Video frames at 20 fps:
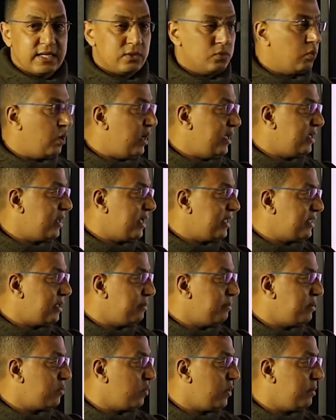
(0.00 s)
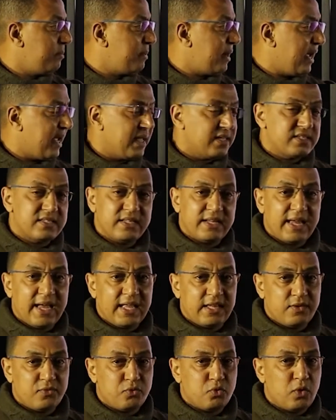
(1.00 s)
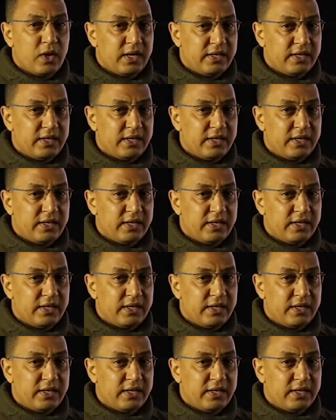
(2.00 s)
and y written between brackets negative 2